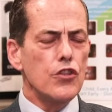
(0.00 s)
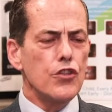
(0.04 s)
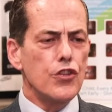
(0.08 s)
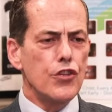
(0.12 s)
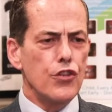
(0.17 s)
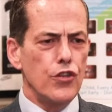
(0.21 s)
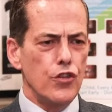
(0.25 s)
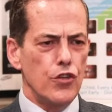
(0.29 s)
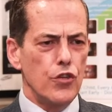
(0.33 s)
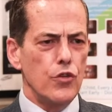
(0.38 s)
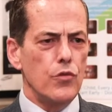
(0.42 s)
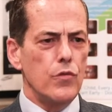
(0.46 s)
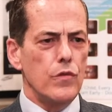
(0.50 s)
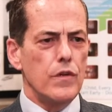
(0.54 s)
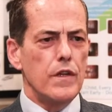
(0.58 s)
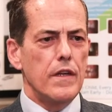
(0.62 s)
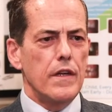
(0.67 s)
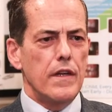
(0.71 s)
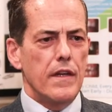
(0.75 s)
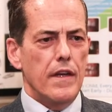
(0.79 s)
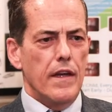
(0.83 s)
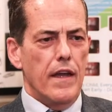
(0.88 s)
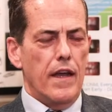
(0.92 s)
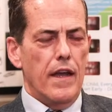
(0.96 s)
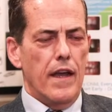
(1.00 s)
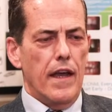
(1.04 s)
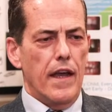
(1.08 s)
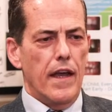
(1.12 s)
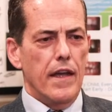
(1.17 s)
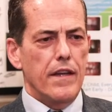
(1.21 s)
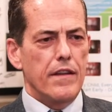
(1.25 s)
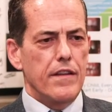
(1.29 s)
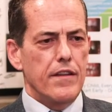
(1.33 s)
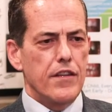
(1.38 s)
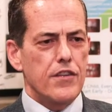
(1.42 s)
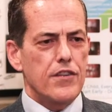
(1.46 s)
2,
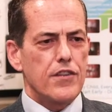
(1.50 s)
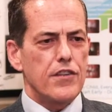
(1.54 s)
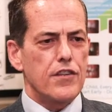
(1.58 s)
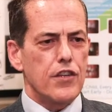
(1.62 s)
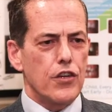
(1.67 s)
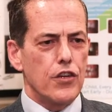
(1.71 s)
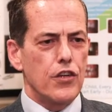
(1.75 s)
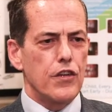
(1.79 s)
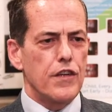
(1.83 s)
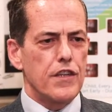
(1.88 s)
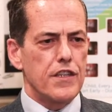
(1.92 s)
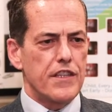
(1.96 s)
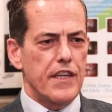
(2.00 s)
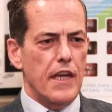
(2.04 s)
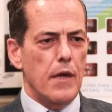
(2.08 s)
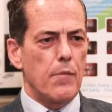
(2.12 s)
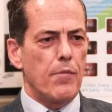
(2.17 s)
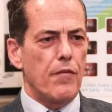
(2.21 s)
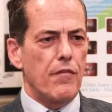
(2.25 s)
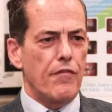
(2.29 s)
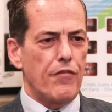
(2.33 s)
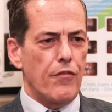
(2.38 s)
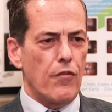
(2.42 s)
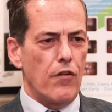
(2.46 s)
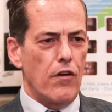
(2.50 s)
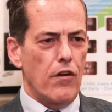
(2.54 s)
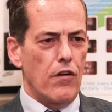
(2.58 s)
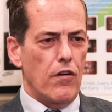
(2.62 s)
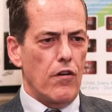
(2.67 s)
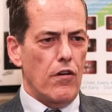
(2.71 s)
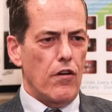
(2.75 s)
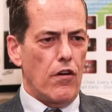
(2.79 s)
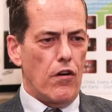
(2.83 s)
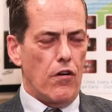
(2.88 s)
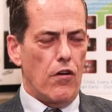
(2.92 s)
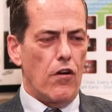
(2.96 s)
and this is a good example for
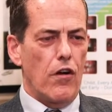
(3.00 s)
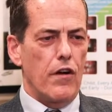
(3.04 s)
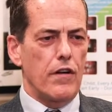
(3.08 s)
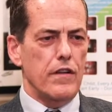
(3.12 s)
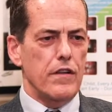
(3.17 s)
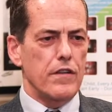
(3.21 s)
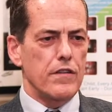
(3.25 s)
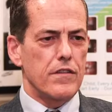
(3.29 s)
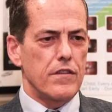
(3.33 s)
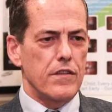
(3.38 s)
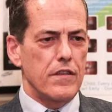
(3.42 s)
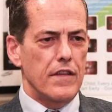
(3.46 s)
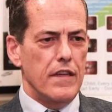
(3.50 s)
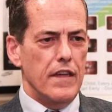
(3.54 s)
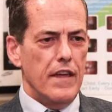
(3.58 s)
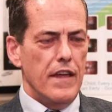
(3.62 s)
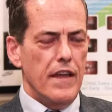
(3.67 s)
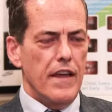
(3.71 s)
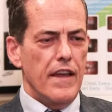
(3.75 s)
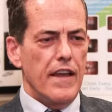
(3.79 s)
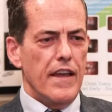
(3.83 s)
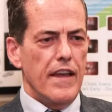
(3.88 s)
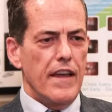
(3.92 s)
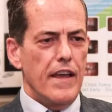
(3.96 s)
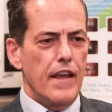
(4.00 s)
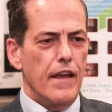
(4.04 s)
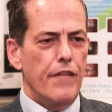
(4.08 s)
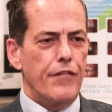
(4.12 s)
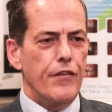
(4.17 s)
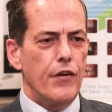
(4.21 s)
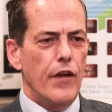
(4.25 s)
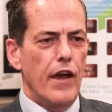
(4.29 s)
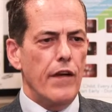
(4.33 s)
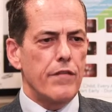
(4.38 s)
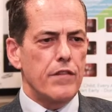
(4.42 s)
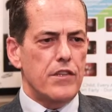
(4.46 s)
our audience. If
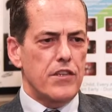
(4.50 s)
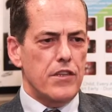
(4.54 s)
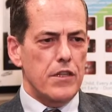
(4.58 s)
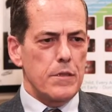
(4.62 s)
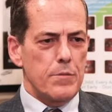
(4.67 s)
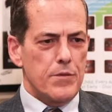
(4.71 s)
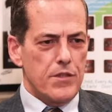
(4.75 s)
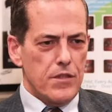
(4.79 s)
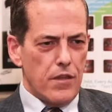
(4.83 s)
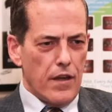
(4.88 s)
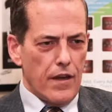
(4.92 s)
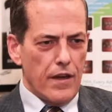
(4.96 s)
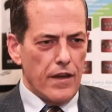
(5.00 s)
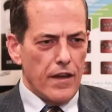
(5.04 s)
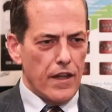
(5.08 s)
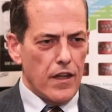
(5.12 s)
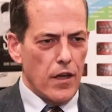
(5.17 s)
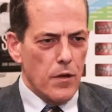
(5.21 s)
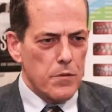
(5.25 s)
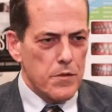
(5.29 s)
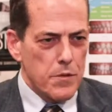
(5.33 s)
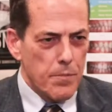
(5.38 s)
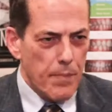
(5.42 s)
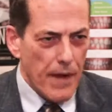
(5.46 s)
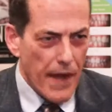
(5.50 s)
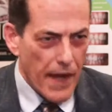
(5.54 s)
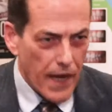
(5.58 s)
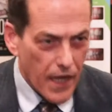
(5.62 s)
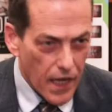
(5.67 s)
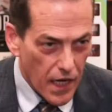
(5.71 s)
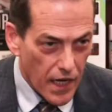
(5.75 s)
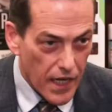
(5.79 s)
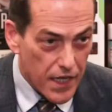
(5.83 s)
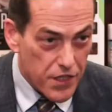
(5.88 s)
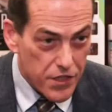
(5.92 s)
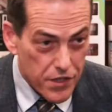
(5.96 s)
you have a sleep study and it comes back
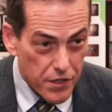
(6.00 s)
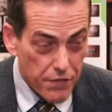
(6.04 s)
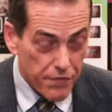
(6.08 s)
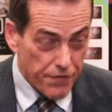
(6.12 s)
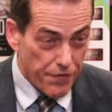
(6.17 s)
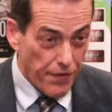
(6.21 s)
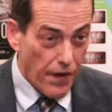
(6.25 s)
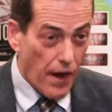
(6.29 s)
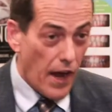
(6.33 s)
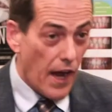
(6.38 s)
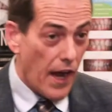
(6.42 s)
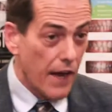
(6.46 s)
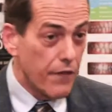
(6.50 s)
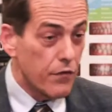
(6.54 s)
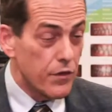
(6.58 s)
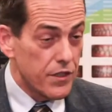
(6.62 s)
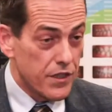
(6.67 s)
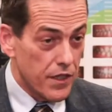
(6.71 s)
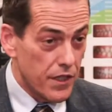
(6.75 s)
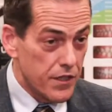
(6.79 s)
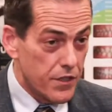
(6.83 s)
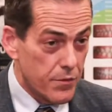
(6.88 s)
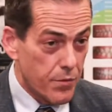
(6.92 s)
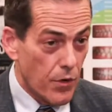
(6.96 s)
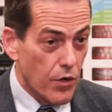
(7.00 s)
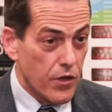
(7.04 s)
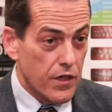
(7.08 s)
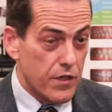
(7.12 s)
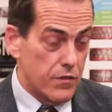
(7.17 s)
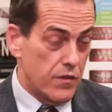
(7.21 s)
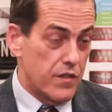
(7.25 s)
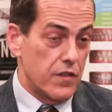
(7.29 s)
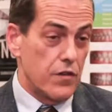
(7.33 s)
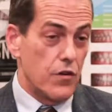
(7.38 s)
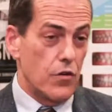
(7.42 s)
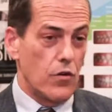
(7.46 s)
less than 5, which I spoke
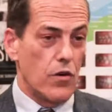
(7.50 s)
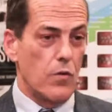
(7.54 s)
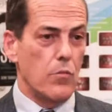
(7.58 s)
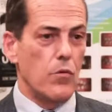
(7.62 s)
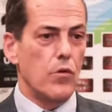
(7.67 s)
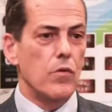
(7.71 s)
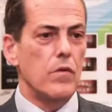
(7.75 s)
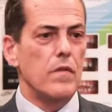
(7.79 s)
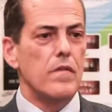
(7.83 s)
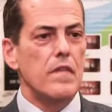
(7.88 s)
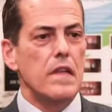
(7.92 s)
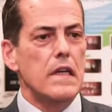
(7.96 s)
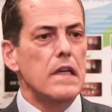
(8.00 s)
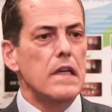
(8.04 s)
is the normal,